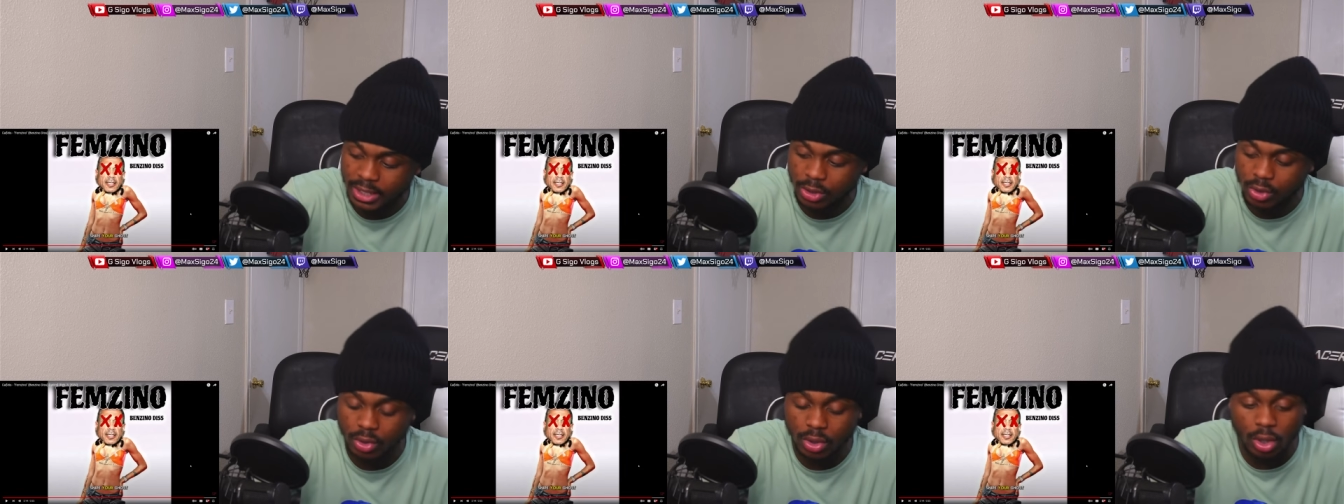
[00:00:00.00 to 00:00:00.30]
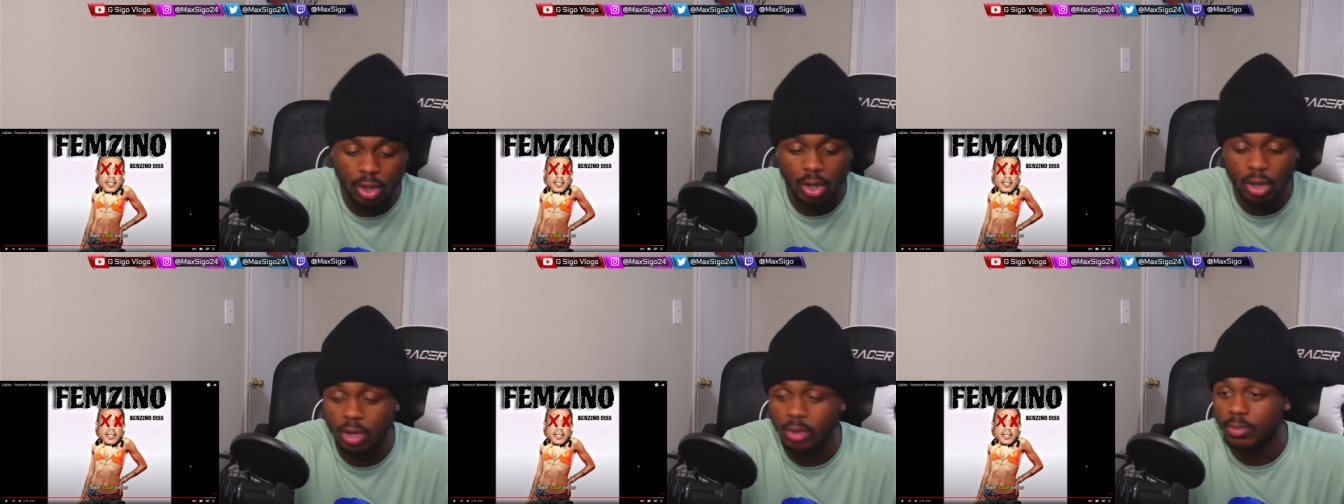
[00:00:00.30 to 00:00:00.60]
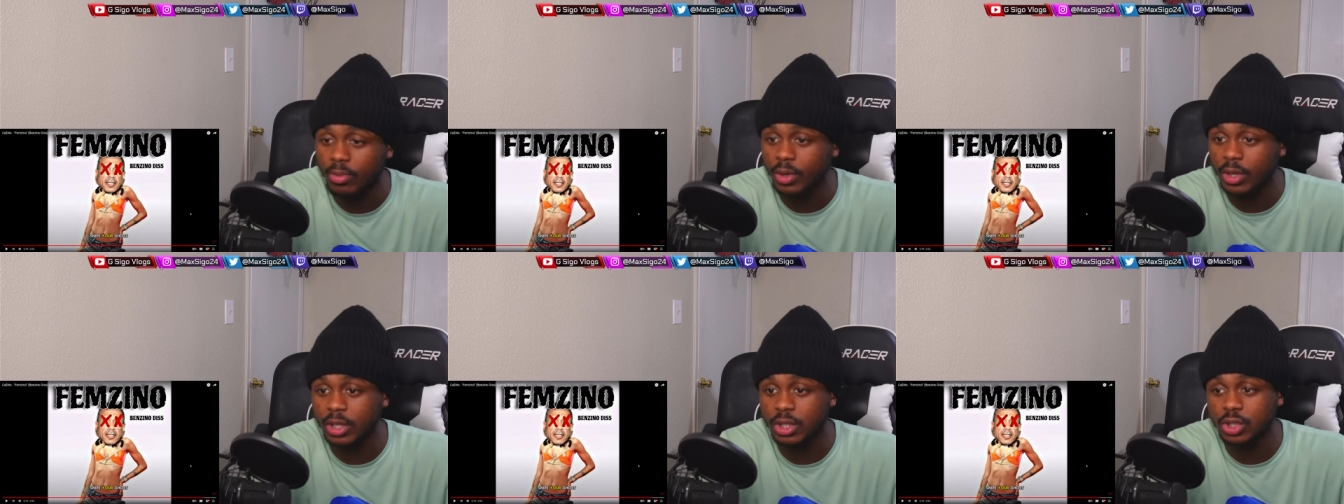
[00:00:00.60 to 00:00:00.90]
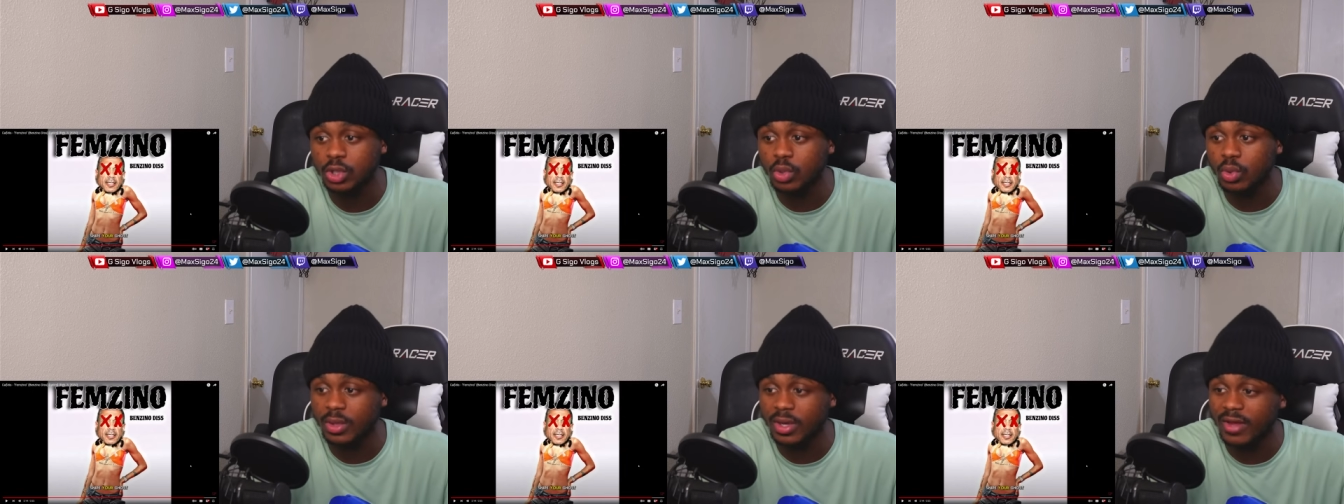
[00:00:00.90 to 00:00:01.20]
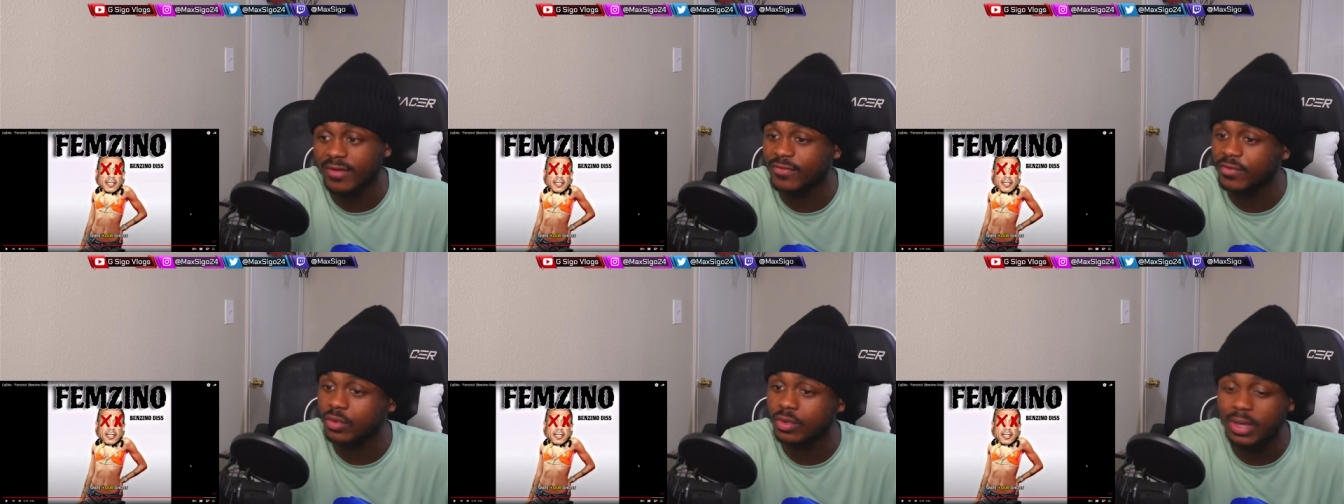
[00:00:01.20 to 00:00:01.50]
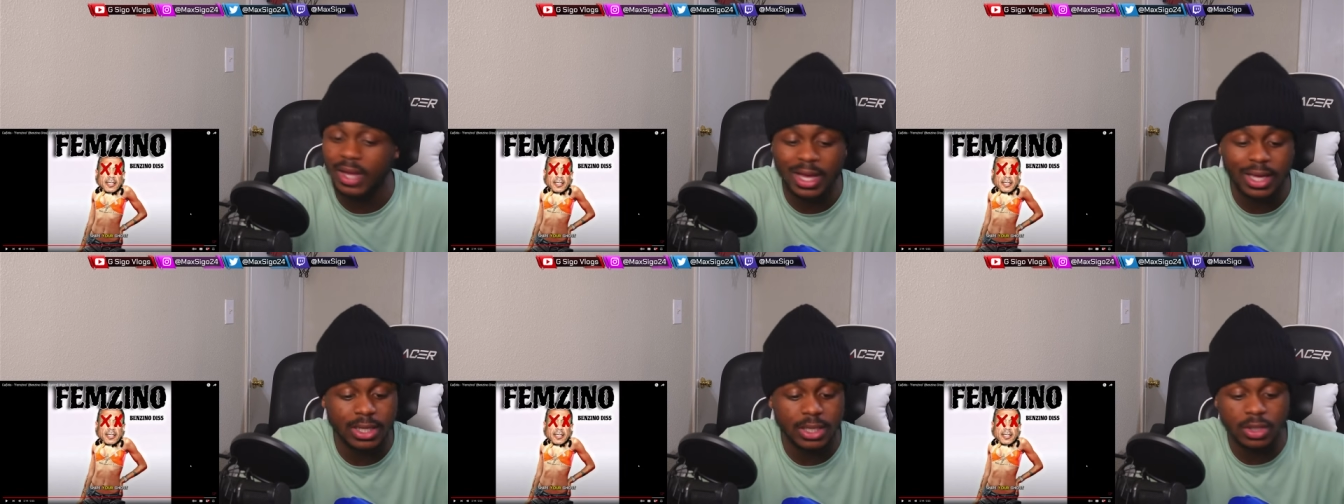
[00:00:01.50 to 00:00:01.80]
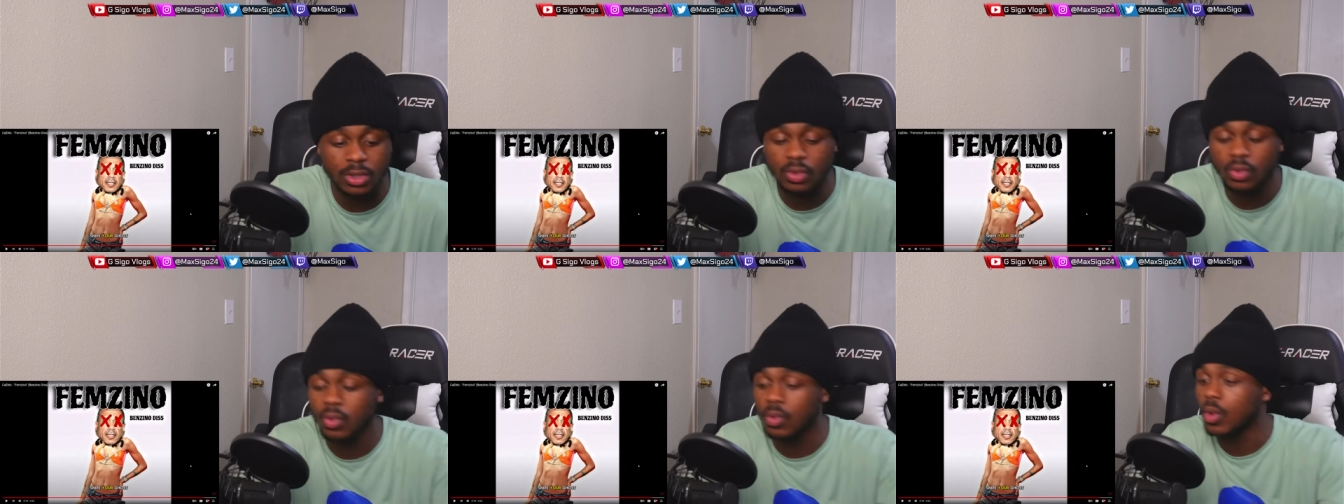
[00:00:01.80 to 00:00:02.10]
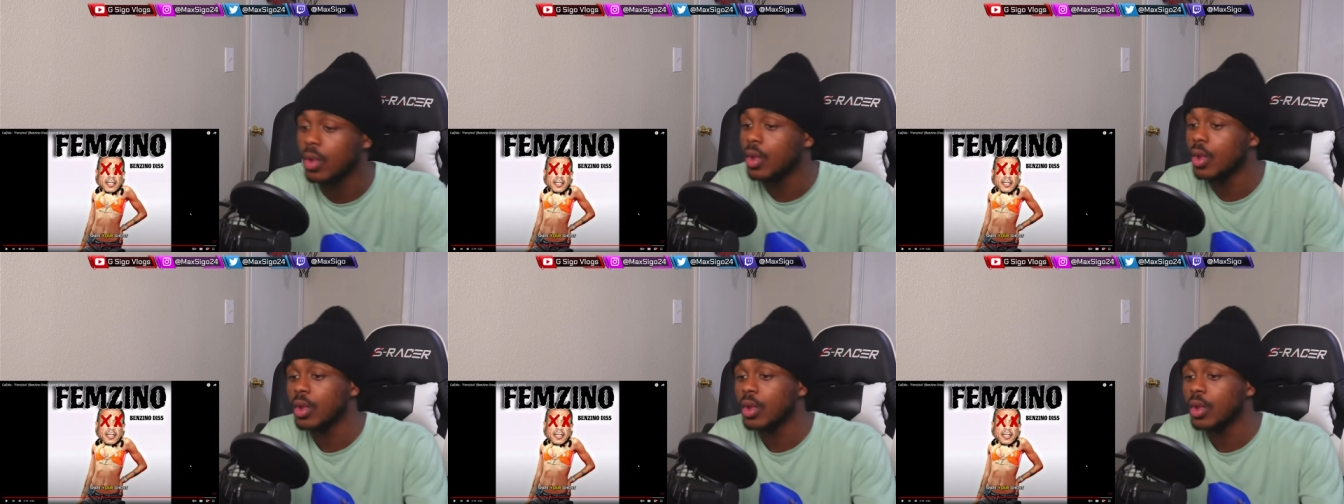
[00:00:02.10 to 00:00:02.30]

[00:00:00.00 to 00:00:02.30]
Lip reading: Do your homework. Do whatever you gotta do.